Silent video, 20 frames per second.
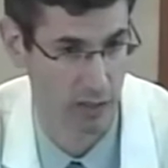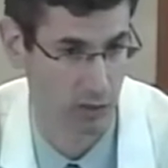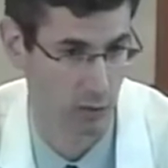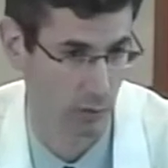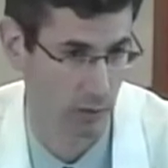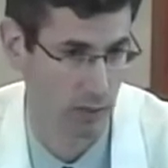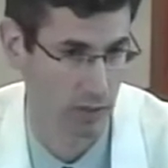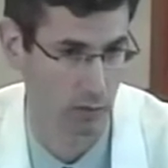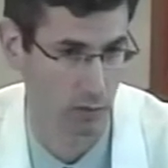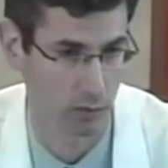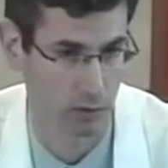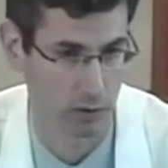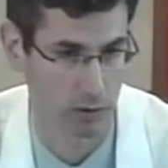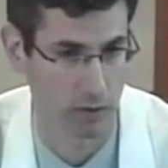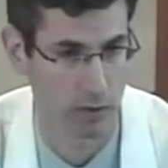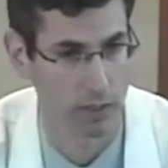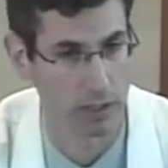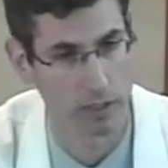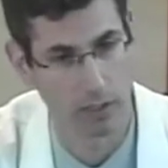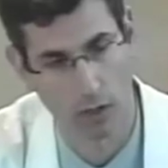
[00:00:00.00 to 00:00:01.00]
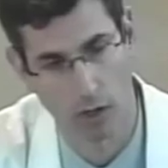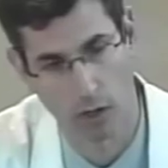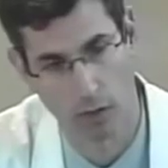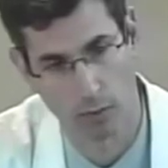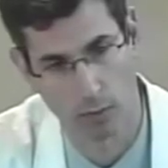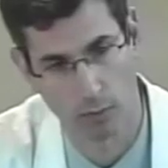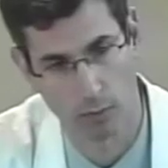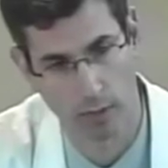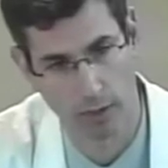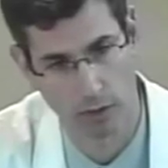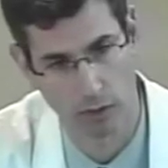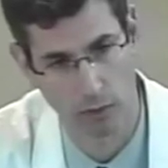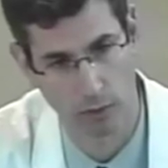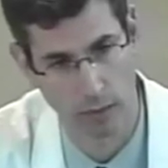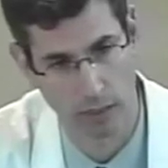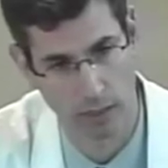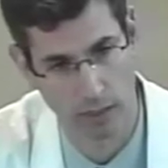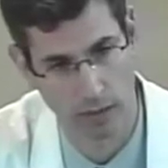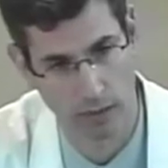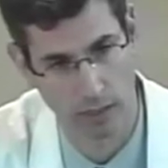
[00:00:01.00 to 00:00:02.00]
joints, which are the arthritic
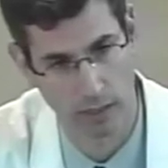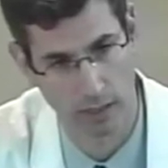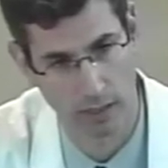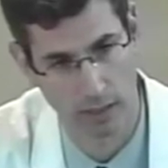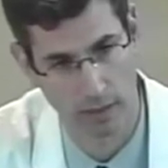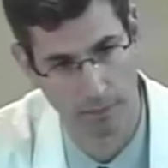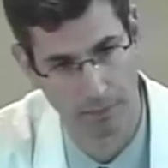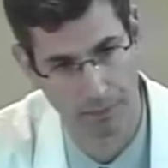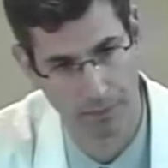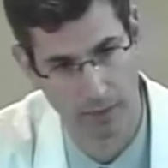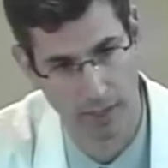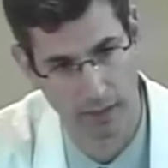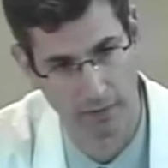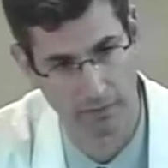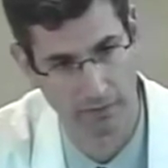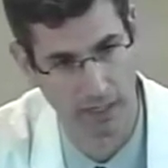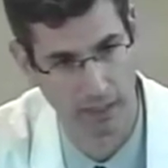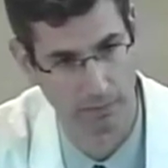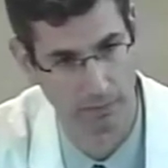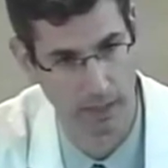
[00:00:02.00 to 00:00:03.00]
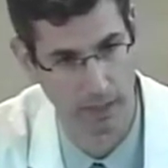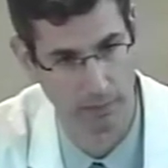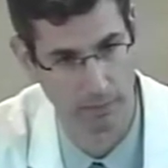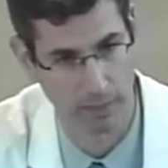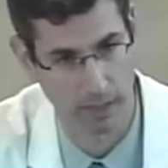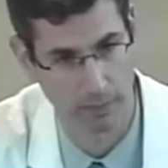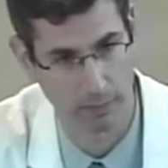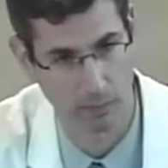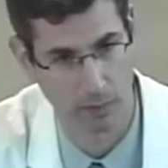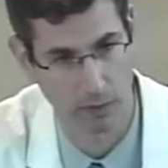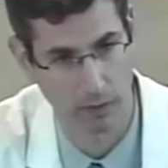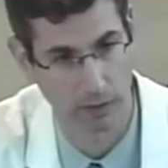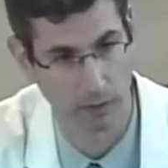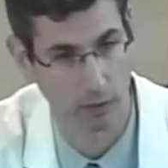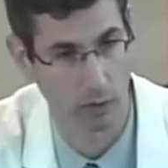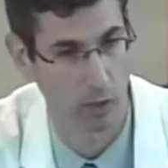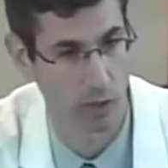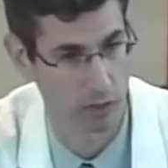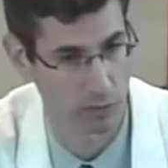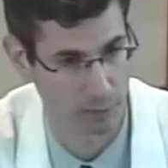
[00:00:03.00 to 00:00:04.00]
joints that affect many people and
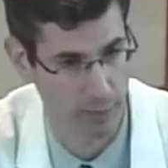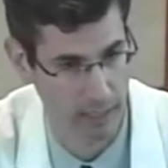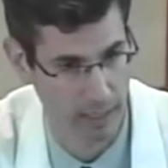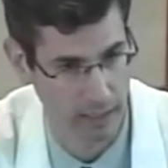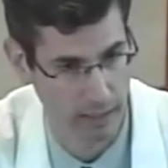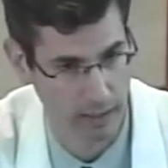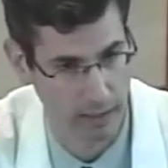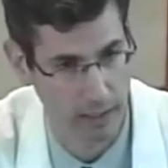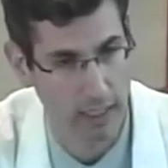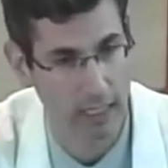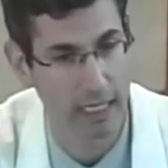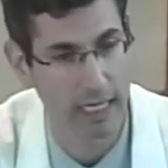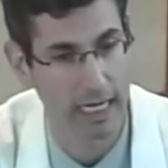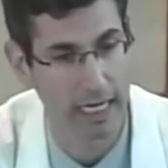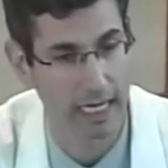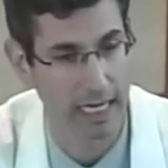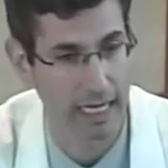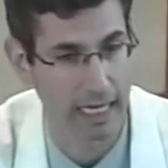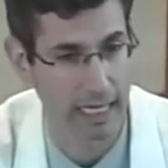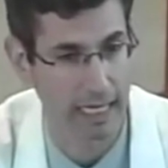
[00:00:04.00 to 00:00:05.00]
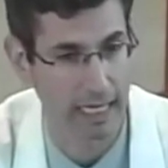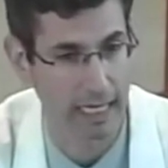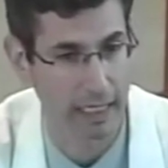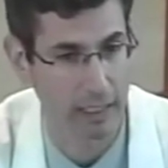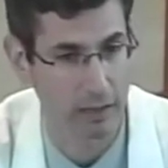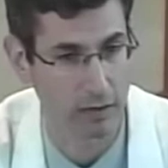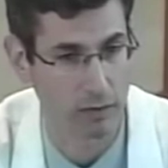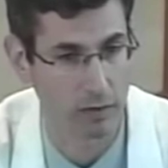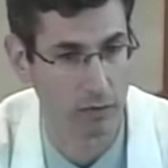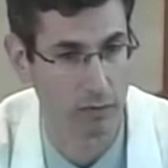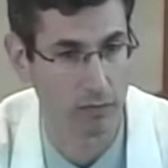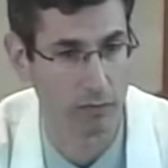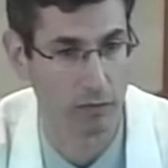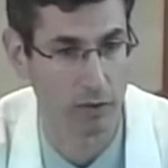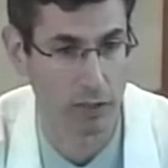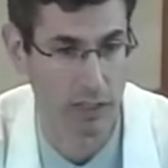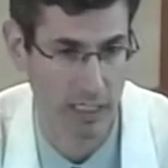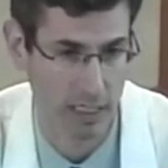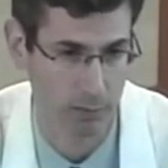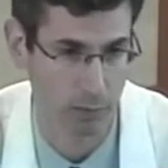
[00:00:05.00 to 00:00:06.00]
cause pain. And
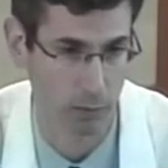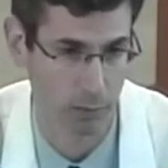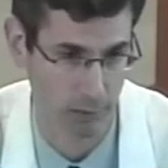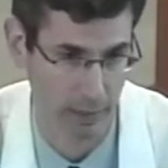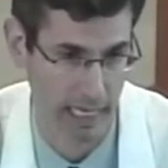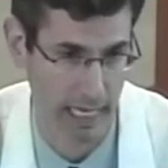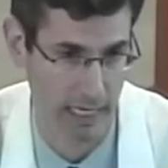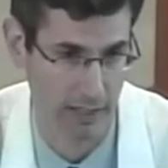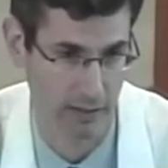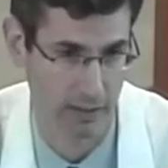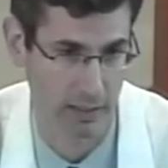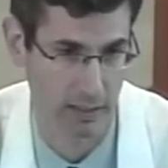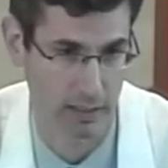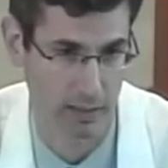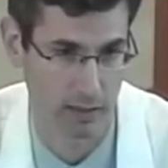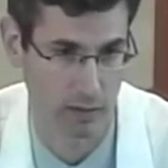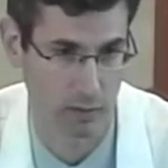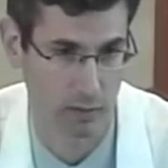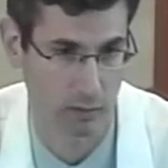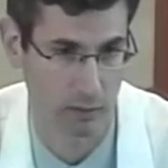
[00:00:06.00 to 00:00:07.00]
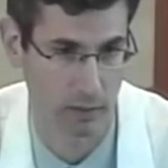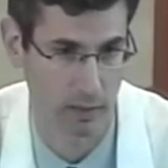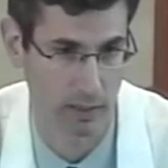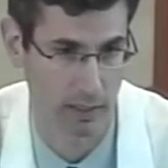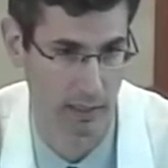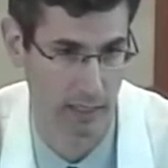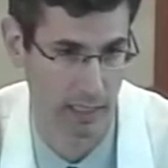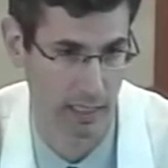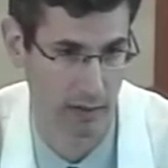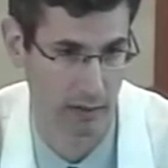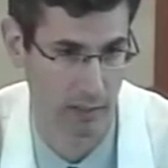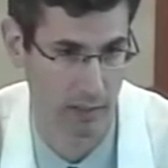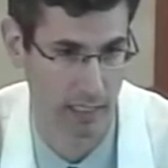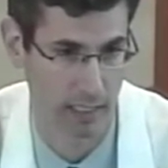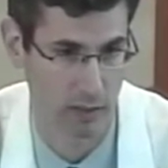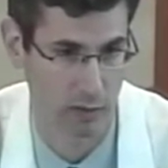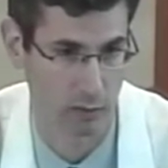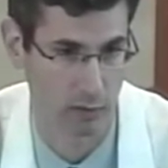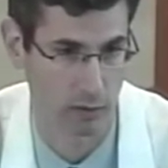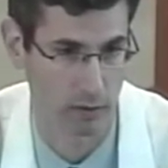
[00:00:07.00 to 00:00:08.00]
vertebroplasty is an area
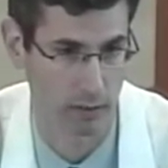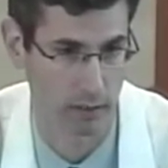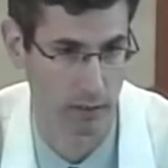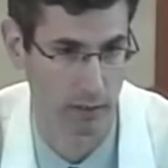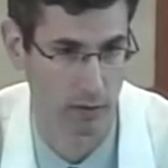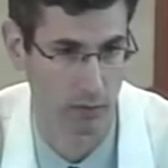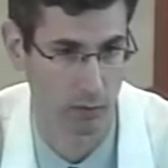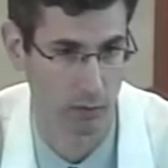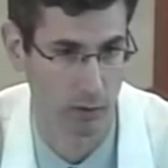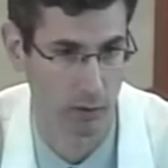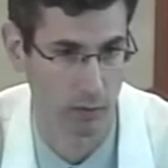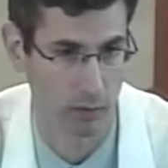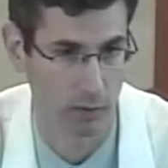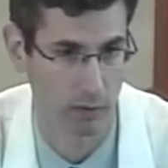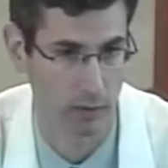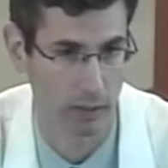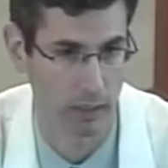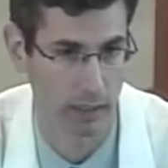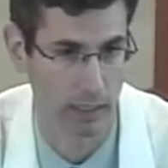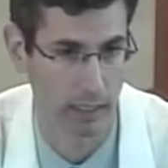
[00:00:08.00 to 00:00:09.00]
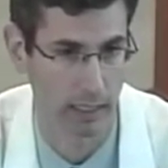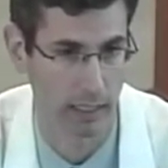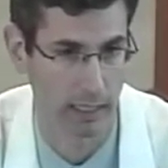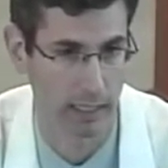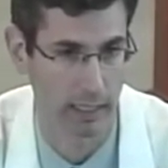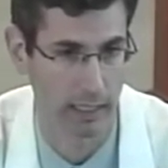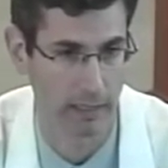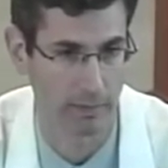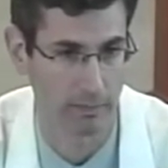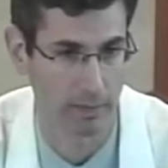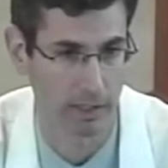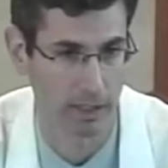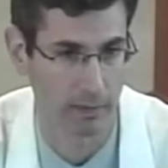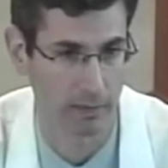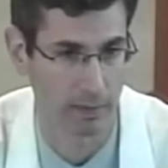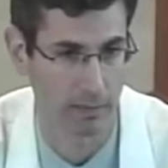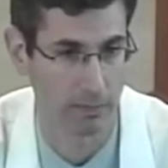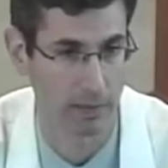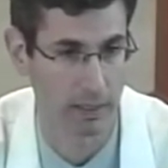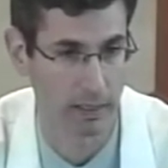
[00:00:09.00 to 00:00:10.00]
that's really grown and
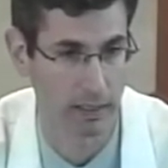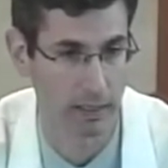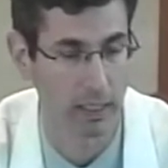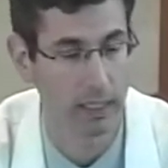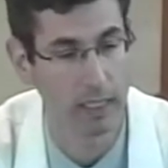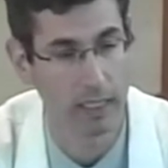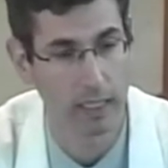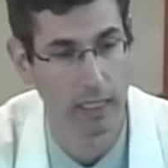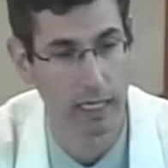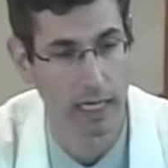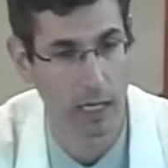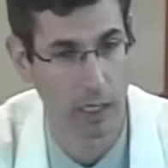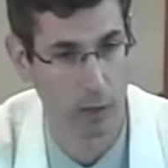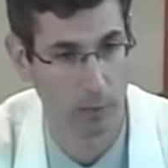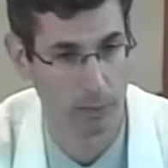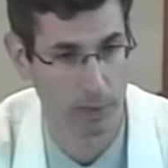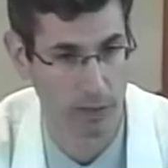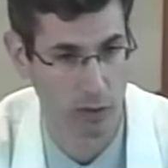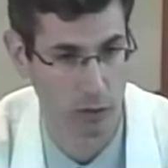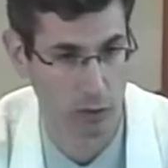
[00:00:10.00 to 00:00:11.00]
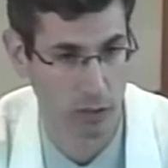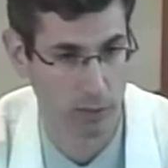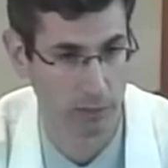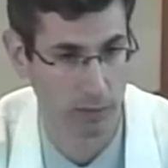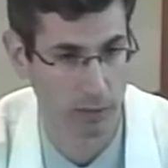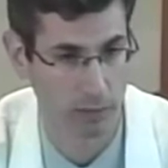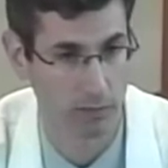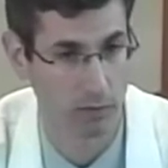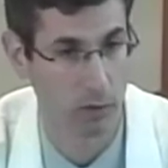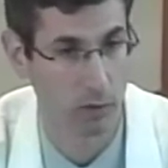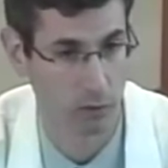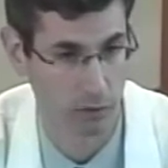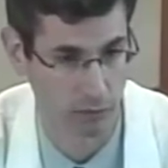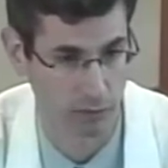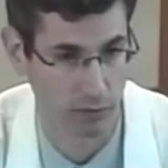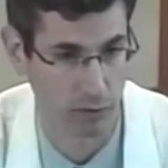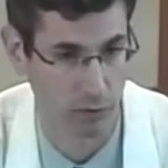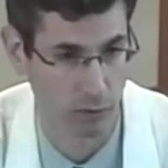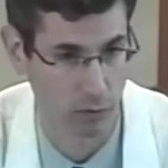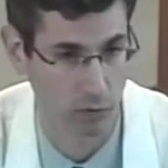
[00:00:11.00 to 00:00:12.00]
become a big help in treatment of older
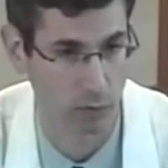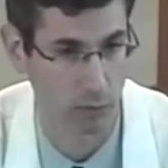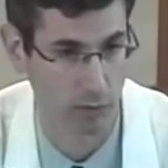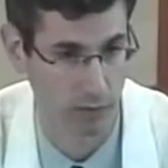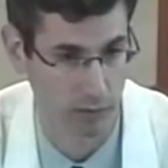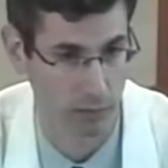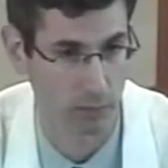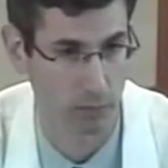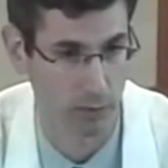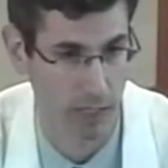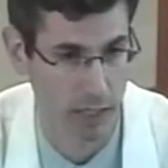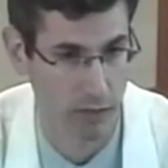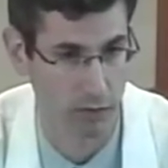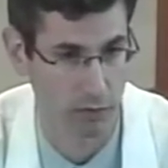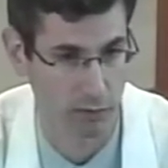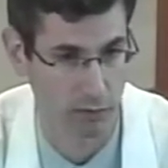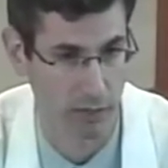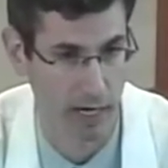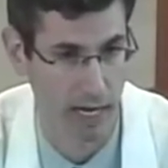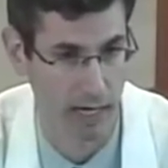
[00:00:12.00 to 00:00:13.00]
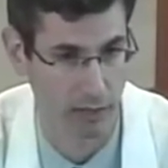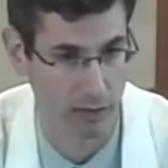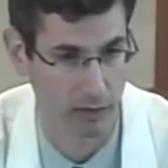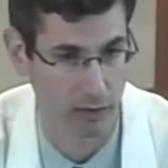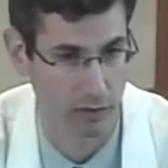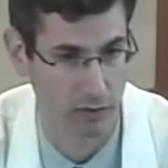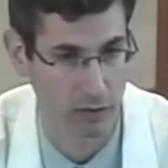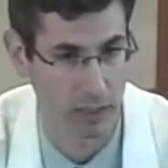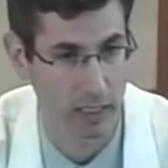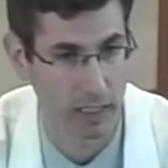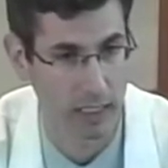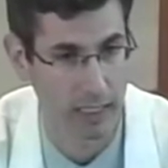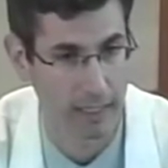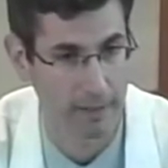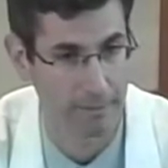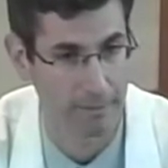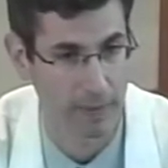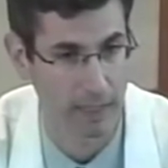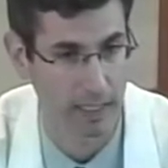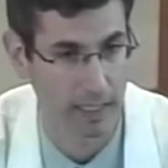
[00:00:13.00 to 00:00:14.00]
folks with compression fractures,
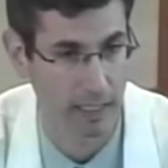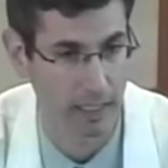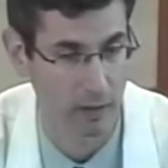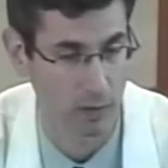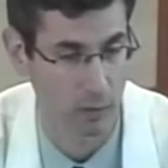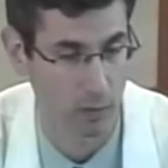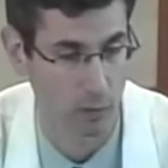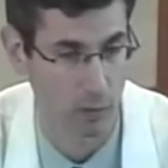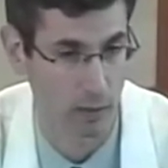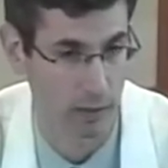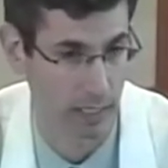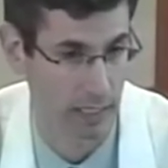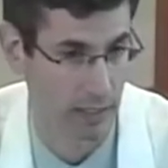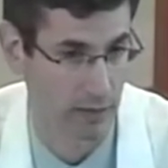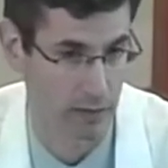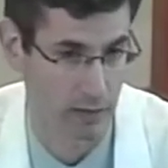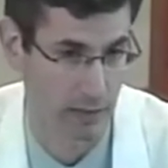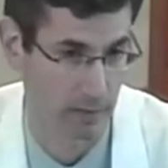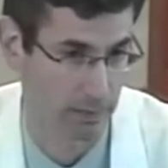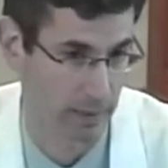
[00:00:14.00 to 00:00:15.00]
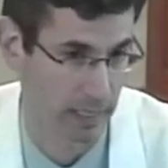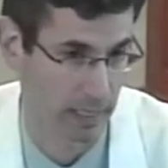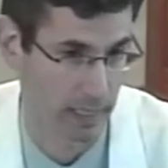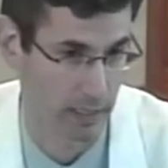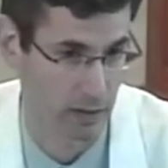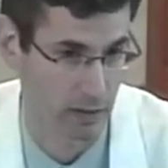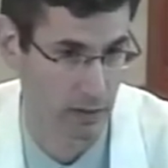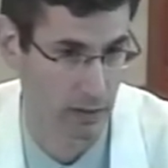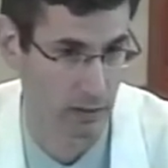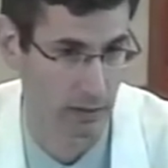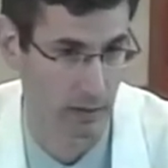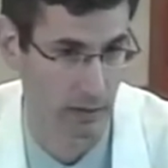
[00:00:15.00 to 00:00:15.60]
whereas in the past